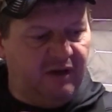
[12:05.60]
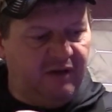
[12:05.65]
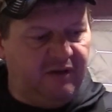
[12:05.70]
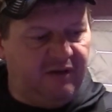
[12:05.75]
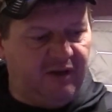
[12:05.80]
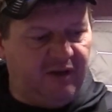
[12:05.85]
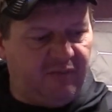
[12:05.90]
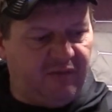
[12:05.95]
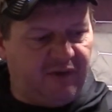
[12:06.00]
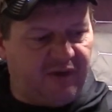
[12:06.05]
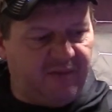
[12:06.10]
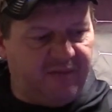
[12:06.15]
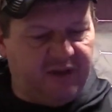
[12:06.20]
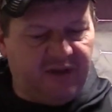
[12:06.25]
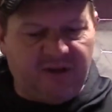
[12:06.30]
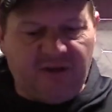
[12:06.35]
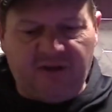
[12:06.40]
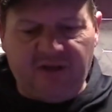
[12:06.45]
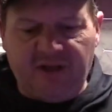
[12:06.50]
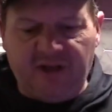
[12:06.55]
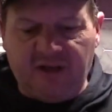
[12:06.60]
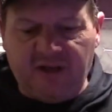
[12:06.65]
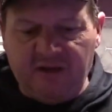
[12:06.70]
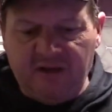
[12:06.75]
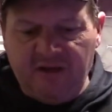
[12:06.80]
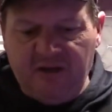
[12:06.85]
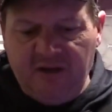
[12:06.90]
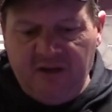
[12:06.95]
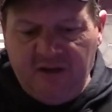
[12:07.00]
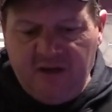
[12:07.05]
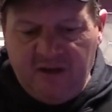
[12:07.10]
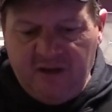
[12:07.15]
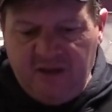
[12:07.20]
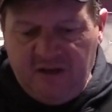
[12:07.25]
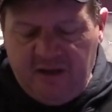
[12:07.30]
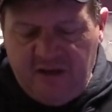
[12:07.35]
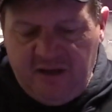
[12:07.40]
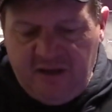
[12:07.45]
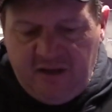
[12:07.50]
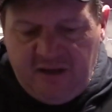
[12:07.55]
one coming in already.
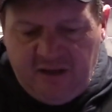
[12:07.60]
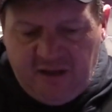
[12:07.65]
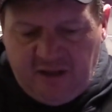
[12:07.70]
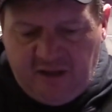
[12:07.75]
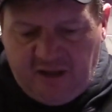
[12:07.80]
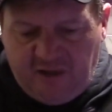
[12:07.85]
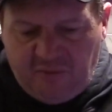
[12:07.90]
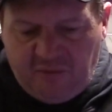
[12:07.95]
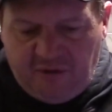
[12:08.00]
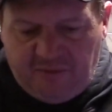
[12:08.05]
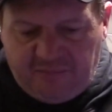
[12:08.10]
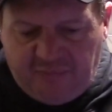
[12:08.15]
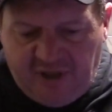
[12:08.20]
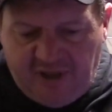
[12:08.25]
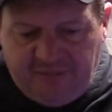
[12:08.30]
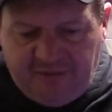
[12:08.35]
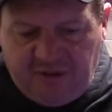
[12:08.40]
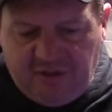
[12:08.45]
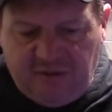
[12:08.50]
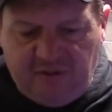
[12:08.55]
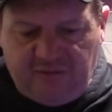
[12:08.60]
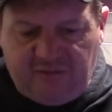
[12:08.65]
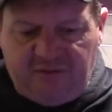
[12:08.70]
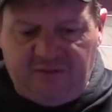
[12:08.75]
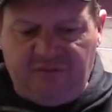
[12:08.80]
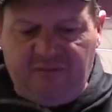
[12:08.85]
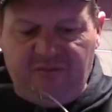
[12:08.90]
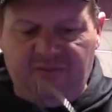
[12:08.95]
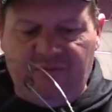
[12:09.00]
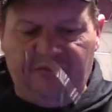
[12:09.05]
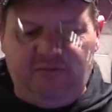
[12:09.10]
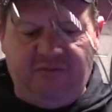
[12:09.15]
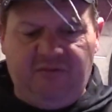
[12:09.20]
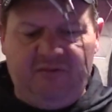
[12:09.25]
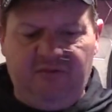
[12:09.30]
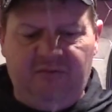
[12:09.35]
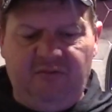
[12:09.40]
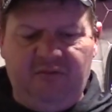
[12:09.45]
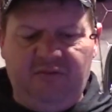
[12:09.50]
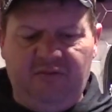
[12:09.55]
I will probably go to,
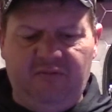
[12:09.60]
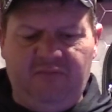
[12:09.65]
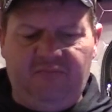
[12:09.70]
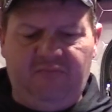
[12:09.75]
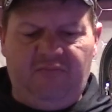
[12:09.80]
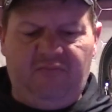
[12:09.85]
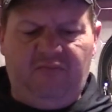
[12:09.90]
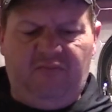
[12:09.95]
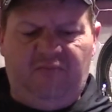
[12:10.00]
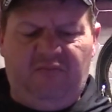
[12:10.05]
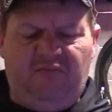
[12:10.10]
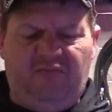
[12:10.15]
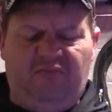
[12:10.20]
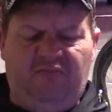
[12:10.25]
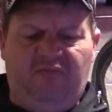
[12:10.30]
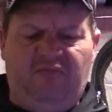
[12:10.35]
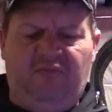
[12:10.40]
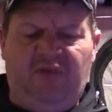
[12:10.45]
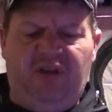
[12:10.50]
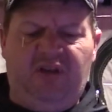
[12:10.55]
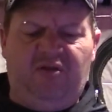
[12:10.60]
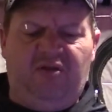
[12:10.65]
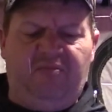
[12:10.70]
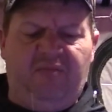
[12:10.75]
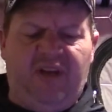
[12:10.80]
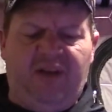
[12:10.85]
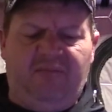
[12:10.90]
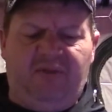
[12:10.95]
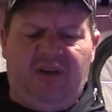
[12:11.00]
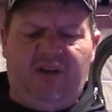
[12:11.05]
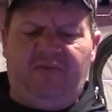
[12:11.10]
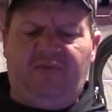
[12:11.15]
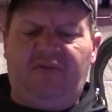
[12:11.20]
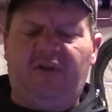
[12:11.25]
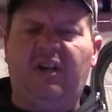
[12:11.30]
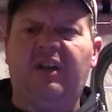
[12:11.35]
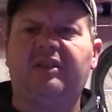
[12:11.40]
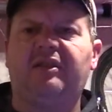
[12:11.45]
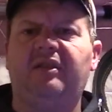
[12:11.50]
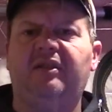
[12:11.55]
maybe a
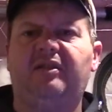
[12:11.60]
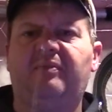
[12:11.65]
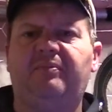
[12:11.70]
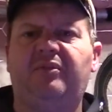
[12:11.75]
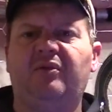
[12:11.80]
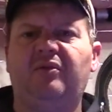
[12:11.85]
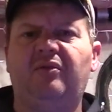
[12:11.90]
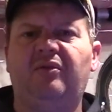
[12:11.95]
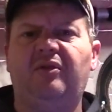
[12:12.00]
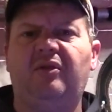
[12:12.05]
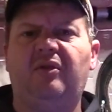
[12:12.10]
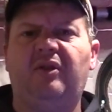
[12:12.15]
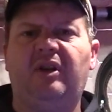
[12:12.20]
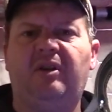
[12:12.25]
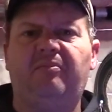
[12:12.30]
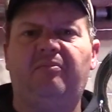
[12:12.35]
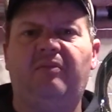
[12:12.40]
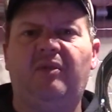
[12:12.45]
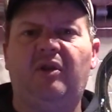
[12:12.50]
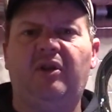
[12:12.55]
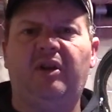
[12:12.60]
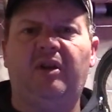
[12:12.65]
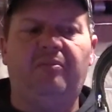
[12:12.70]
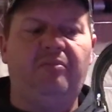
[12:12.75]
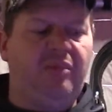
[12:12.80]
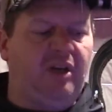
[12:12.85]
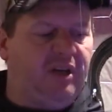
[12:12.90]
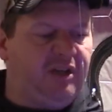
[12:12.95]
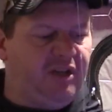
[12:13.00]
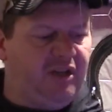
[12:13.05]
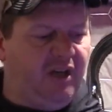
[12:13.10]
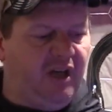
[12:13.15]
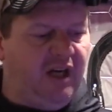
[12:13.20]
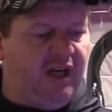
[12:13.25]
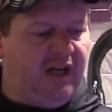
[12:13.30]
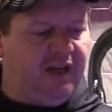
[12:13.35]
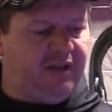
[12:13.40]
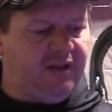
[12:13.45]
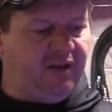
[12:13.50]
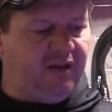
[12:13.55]
frosty spoon or a
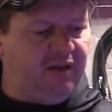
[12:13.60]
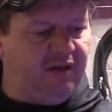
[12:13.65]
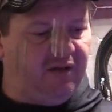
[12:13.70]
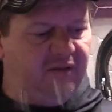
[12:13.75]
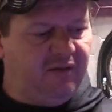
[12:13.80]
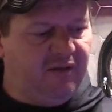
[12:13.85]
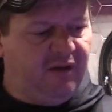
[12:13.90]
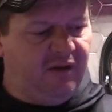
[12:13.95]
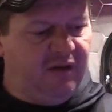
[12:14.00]
buckshot or